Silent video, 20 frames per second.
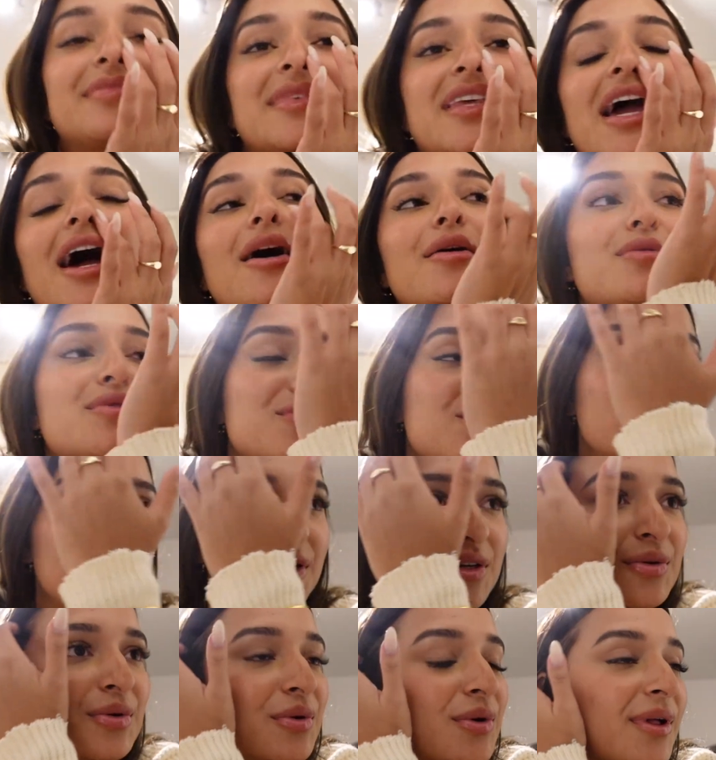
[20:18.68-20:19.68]
yeah, it was
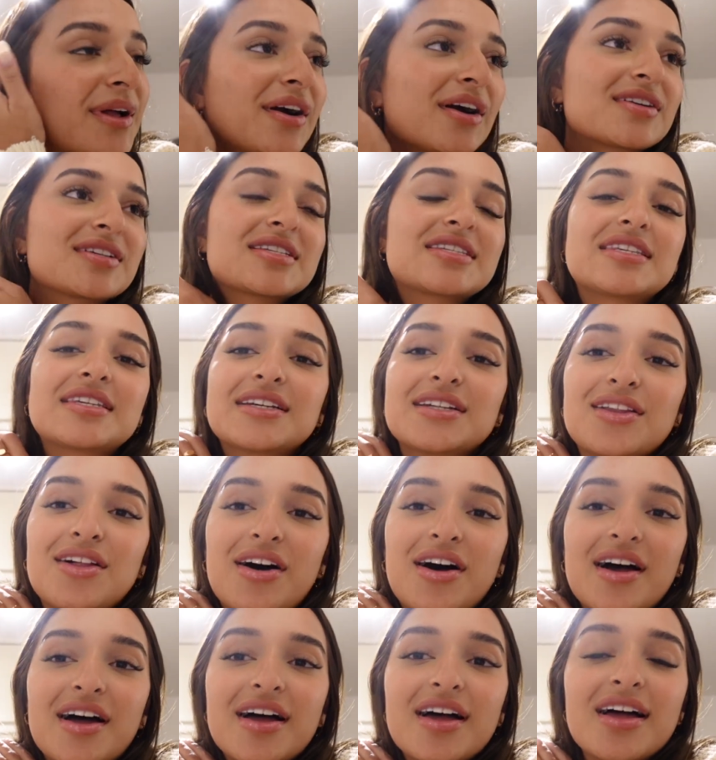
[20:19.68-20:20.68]
really cool. I got to see a
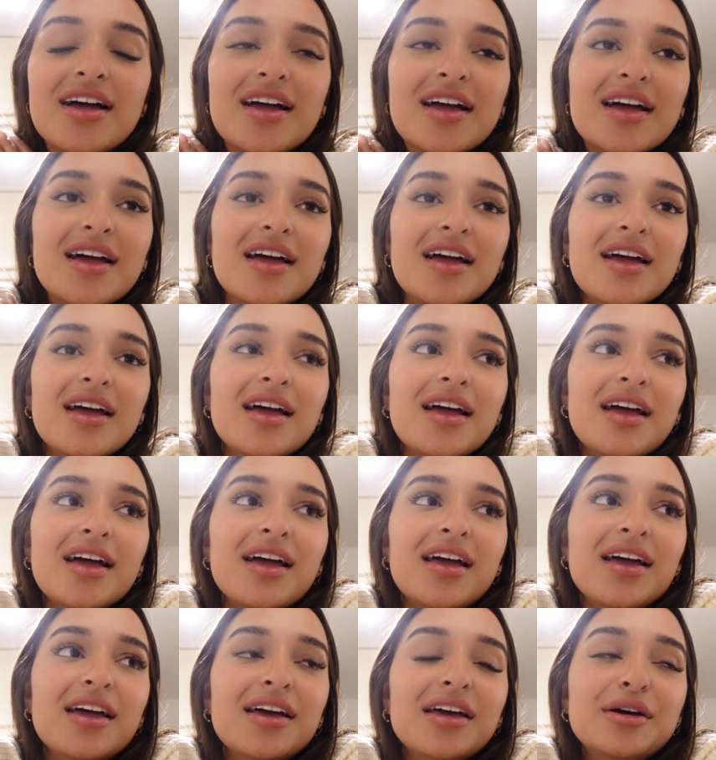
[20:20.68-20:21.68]
lot.
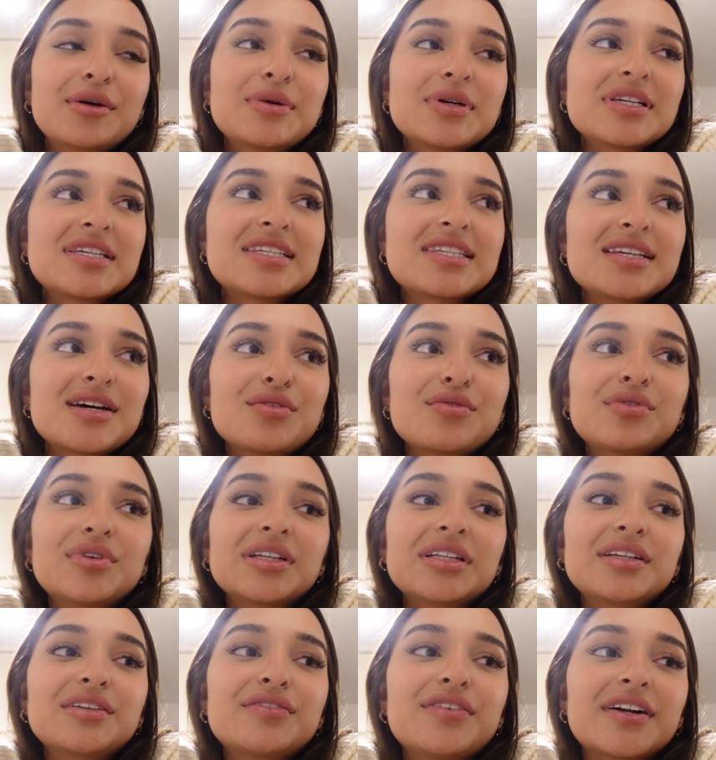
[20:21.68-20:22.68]
It was a
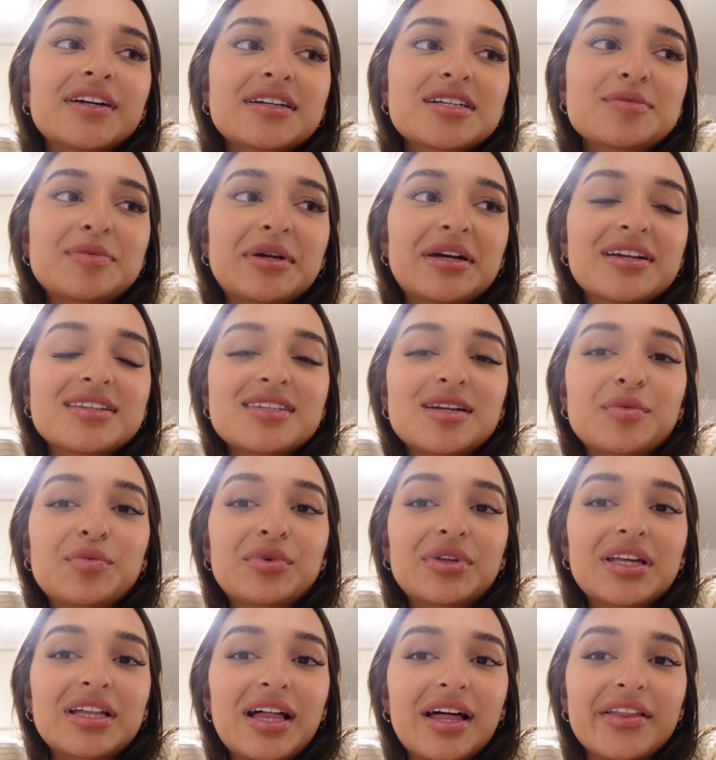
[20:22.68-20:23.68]
really fun experience and I'm
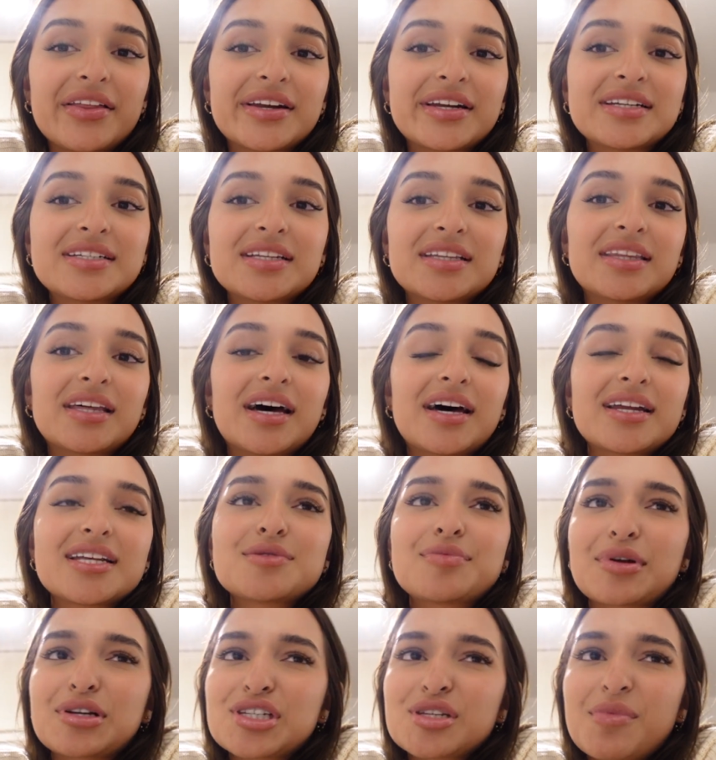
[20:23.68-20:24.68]
really glad that I did that,
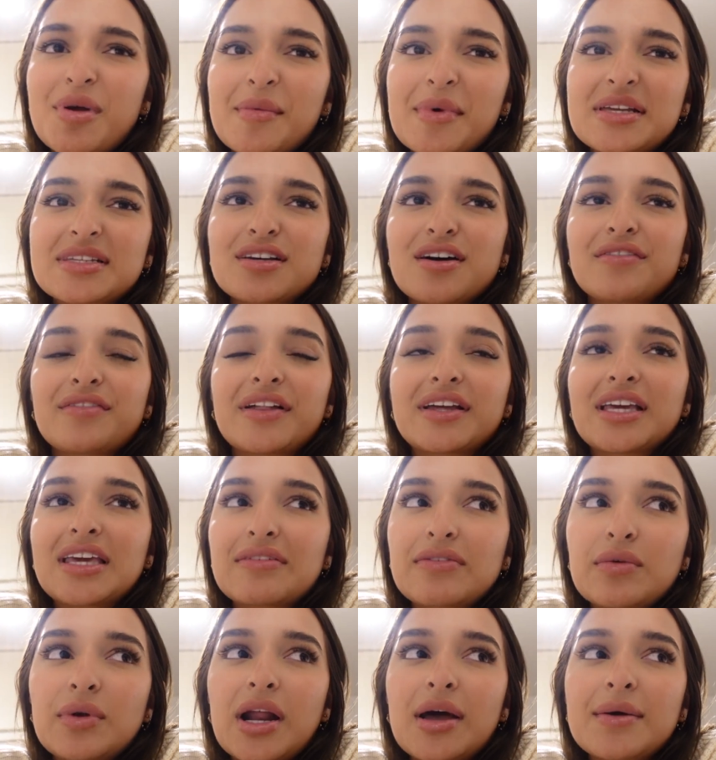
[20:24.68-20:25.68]
especially by myself. Like
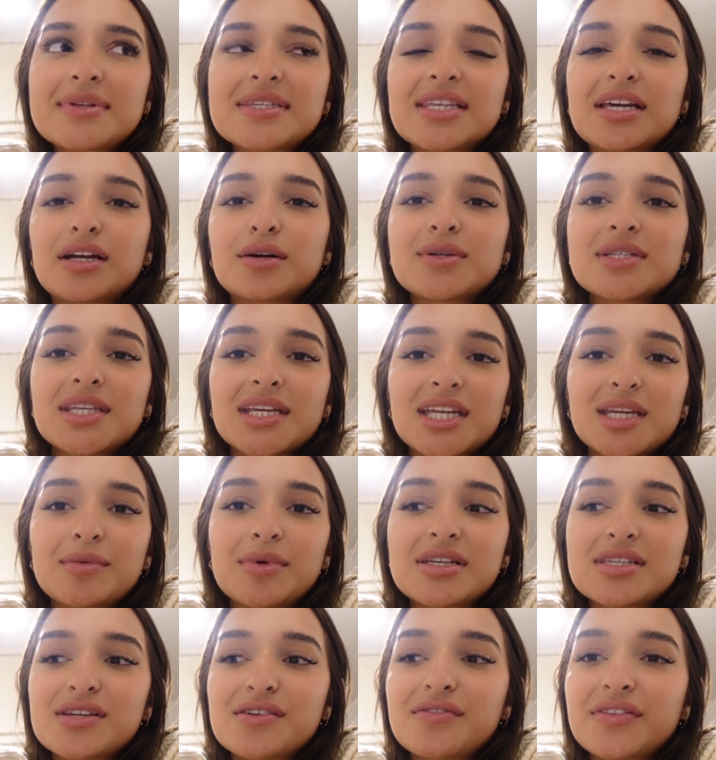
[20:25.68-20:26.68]
even when I was there, I was thinking to
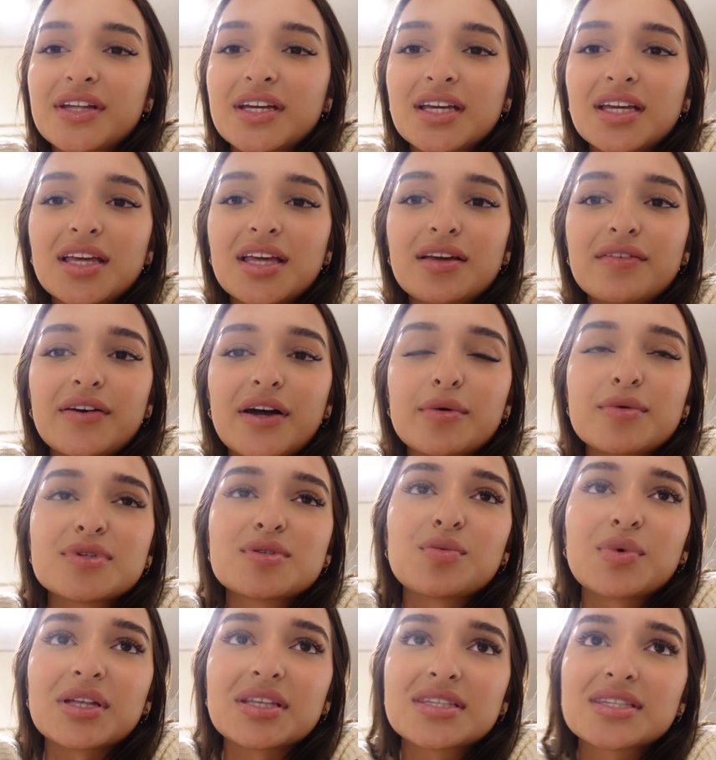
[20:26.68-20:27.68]
myself, like if I
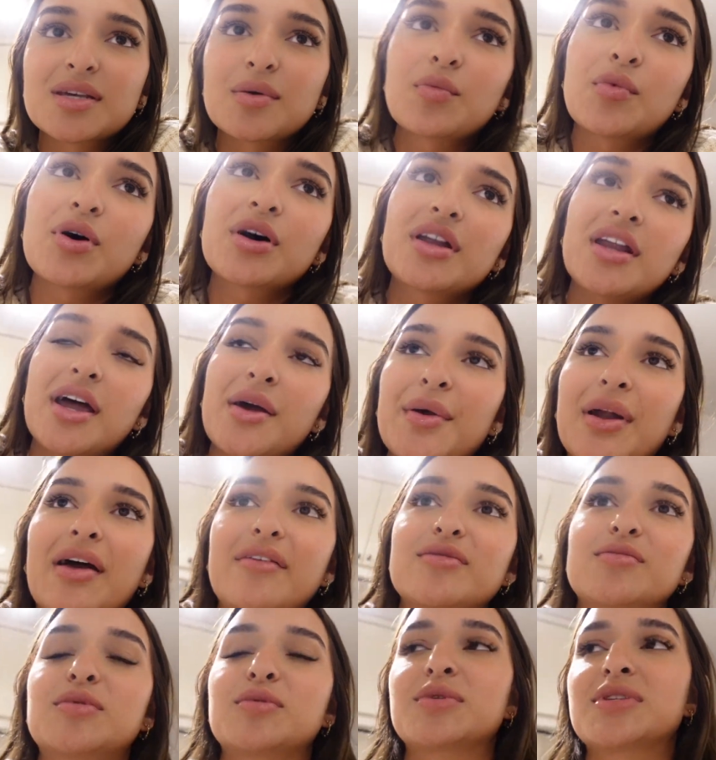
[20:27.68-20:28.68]
was with someone, I would have
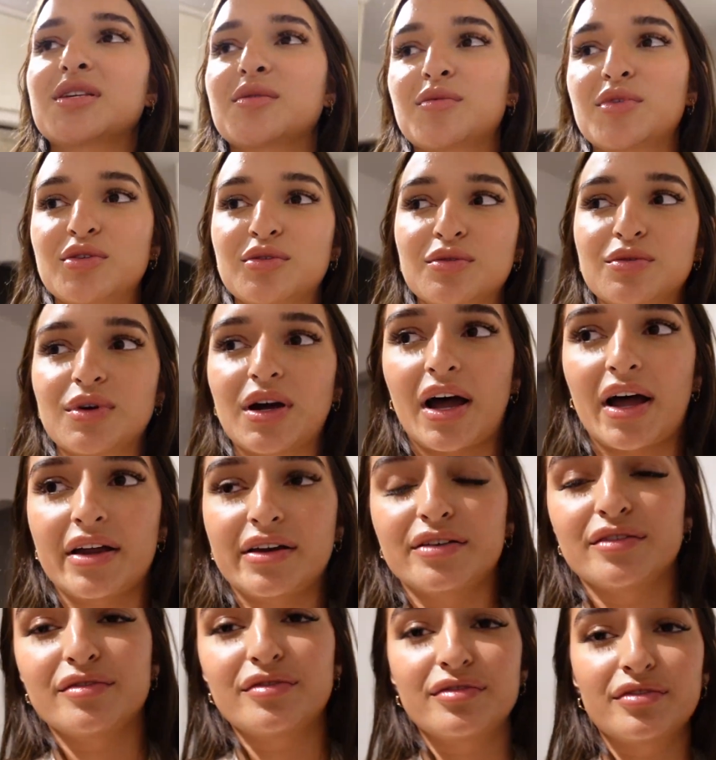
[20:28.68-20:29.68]
to be with someone who
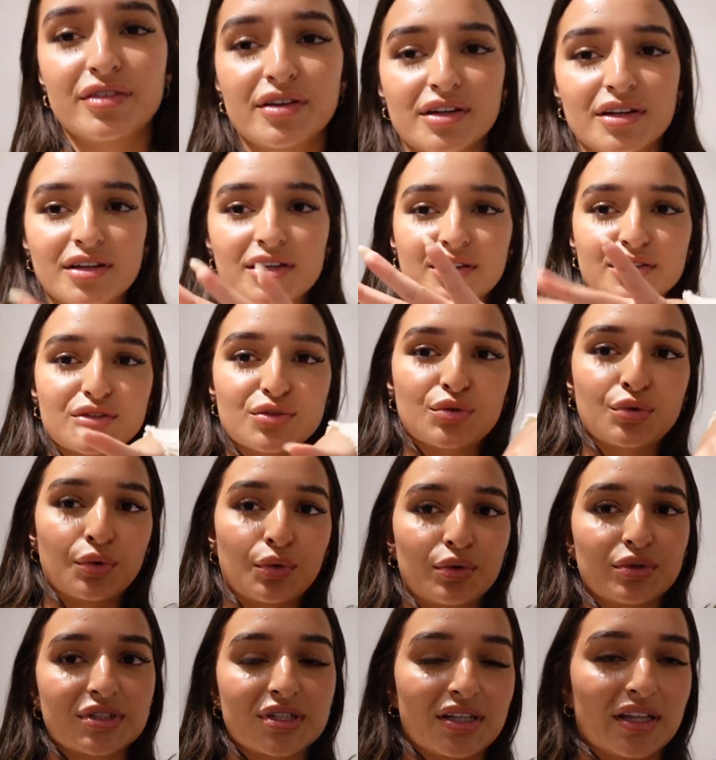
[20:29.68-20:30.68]
kind of is
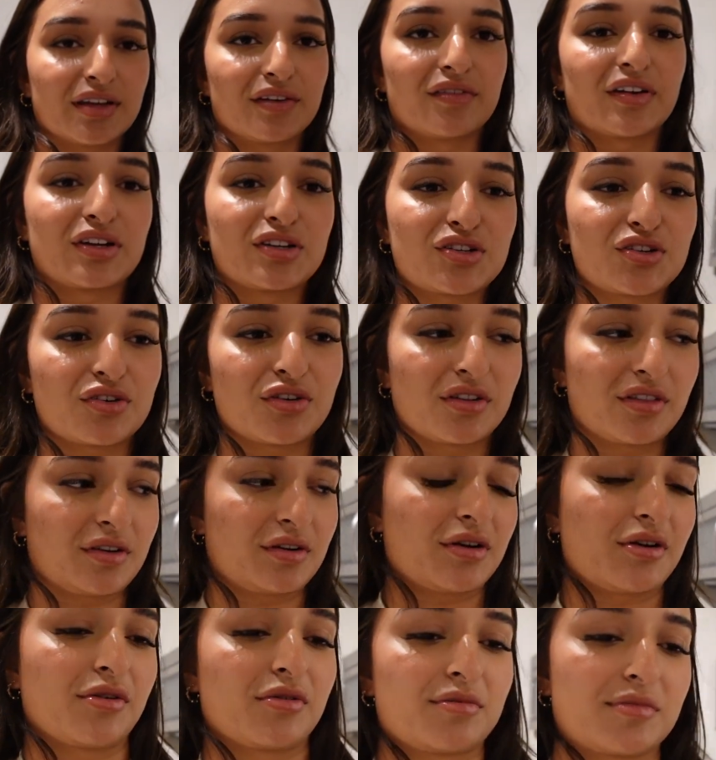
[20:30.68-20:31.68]
cool to like venture on
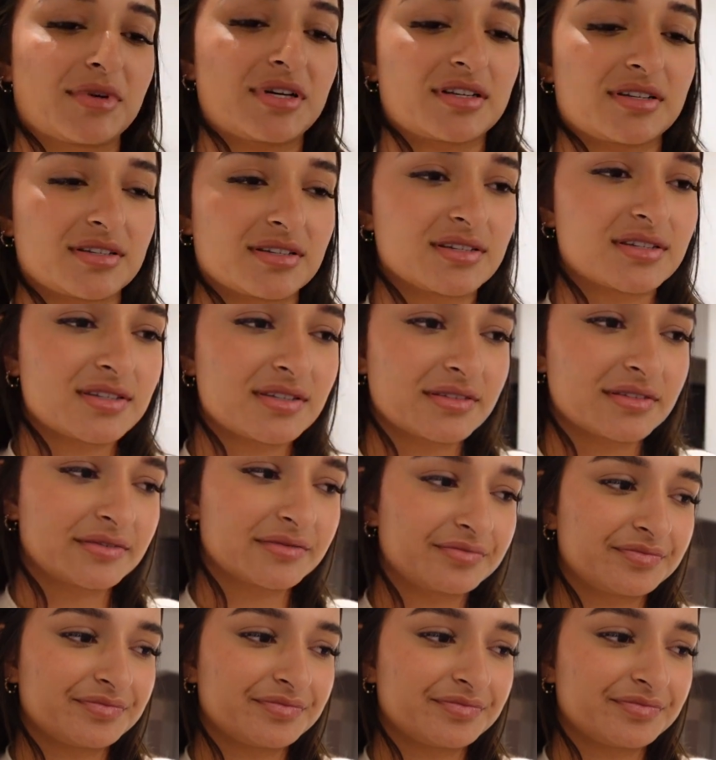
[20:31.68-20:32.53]
their own because